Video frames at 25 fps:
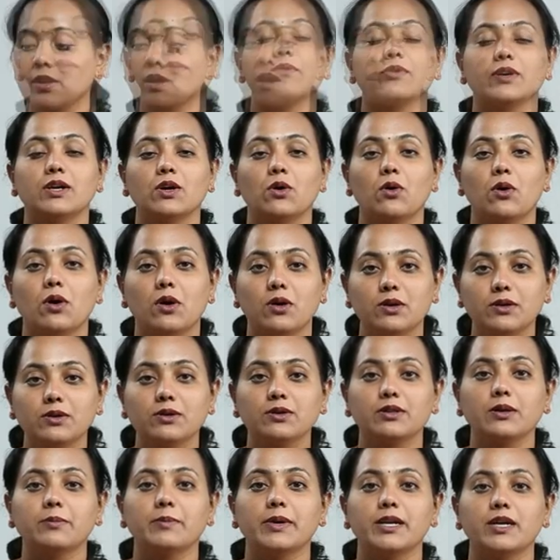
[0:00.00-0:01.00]
We go on
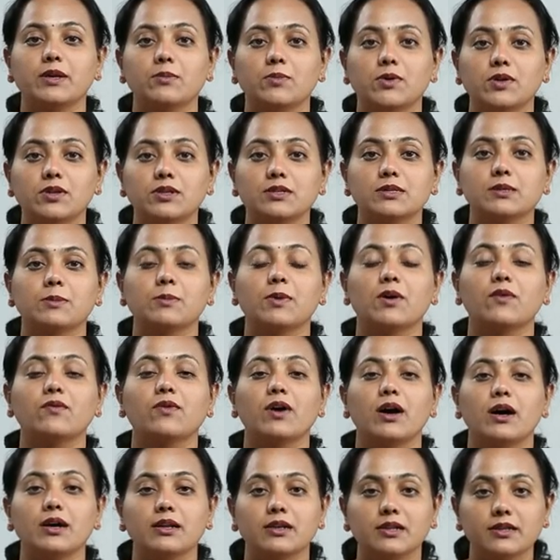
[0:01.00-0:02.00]
to the metabolism
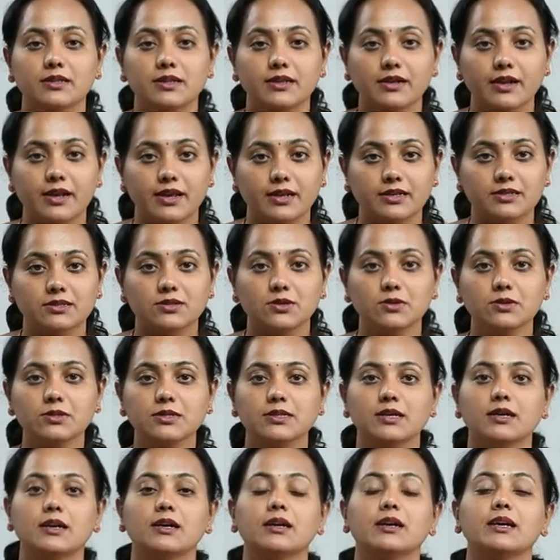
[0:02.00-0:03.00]
of another
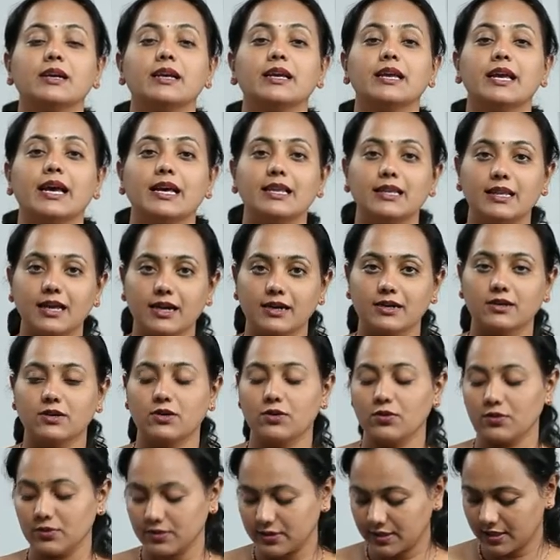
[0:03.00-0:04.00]
hexose,
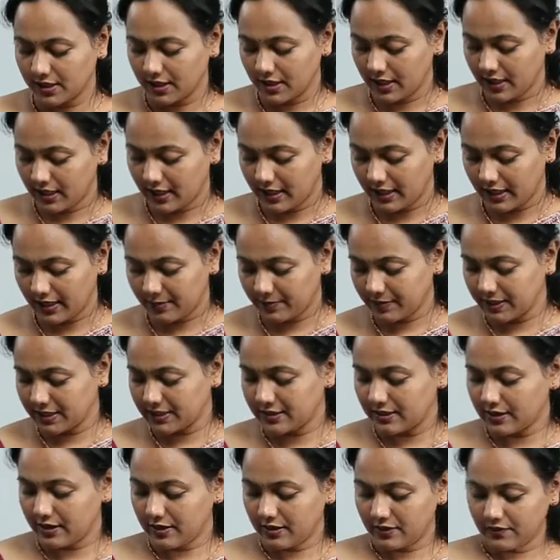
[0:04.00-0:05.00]
galactose. Let me
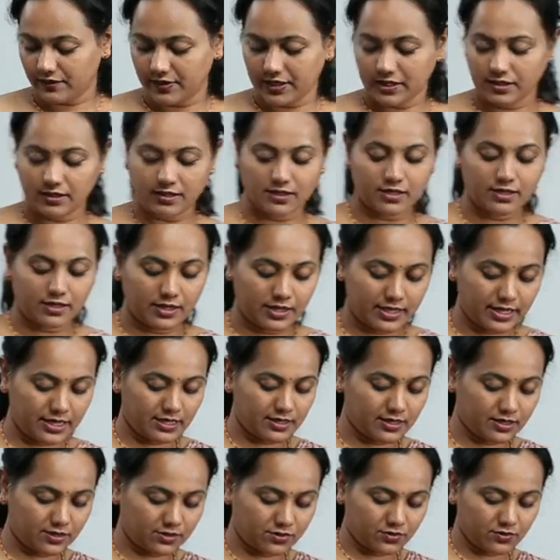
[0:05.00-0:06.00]
start with
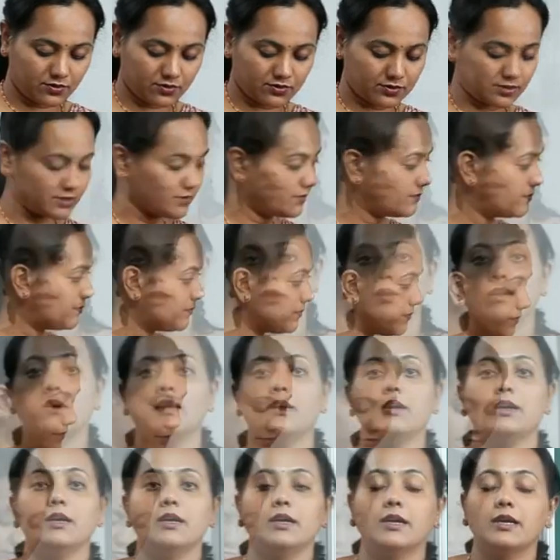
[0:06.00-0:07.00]
galactose.
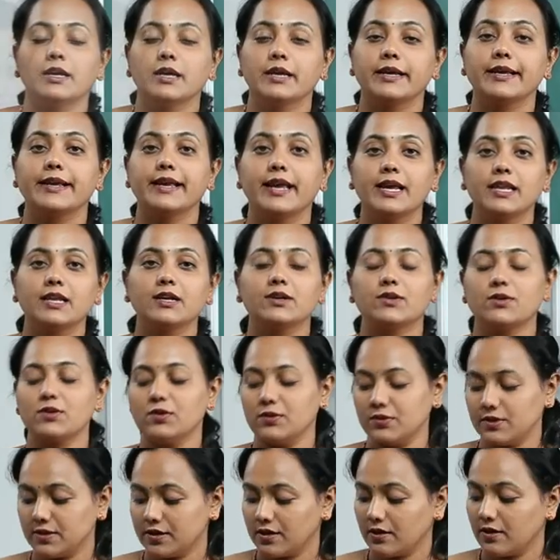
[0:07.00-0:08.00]

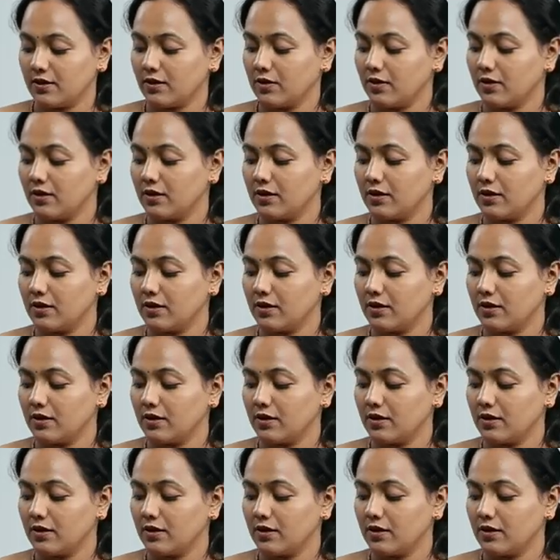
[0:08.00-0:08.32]
Galactose.